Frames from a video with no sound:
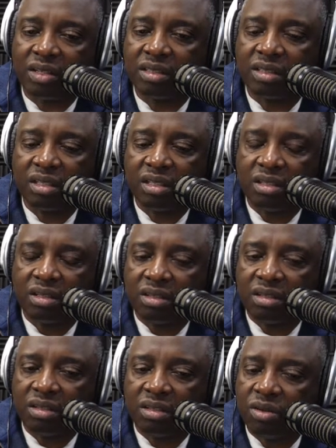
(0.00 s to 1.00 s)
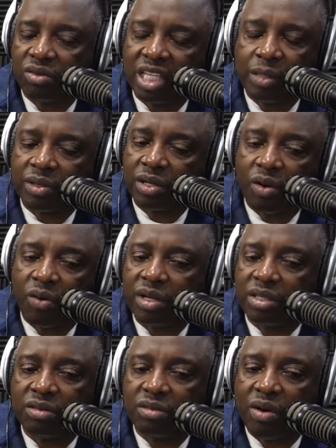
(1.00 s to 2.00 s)
and you don't keep it
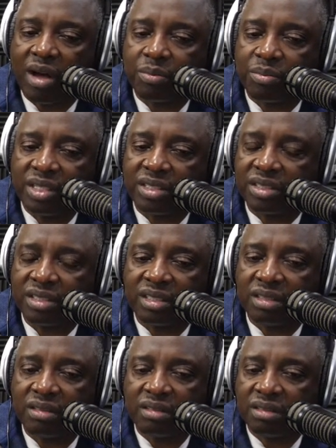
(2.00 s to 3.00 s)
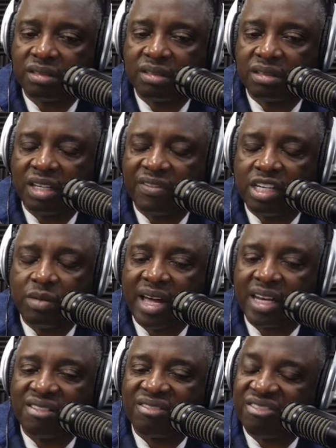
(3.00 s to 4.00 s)
going, you go out of business, and if
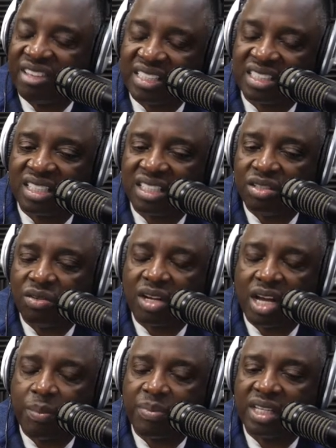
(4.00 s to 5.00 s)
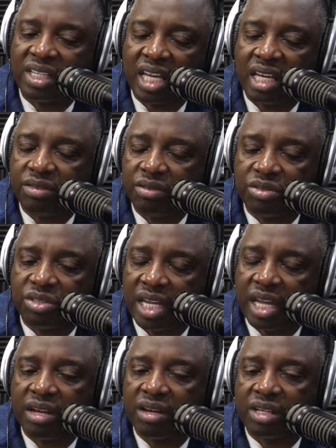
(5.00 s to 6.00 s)
anybody invested in your company and gave
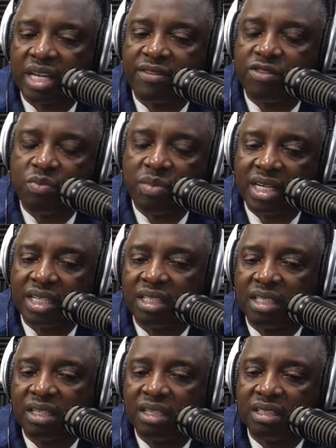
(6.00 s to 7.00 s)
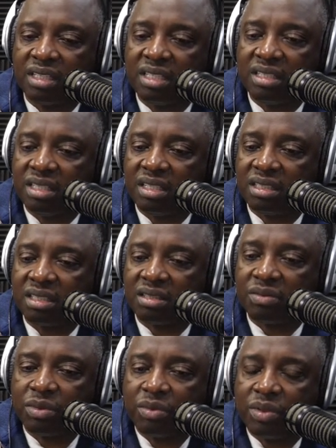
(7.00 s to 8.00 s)
you money, then it's just,
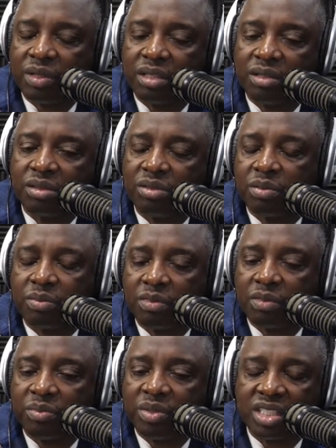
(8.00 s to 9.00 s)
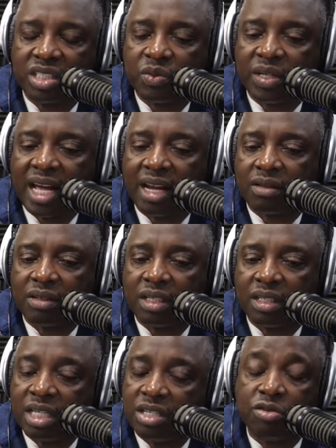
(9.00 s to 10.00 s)
what are you going to do? The business went out.
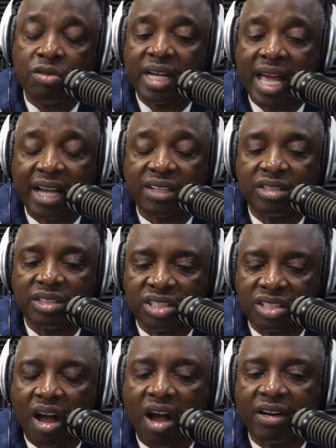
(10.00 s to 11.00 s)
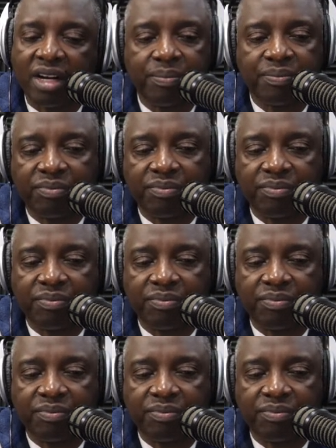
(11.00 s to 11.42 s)
Then you could actually start up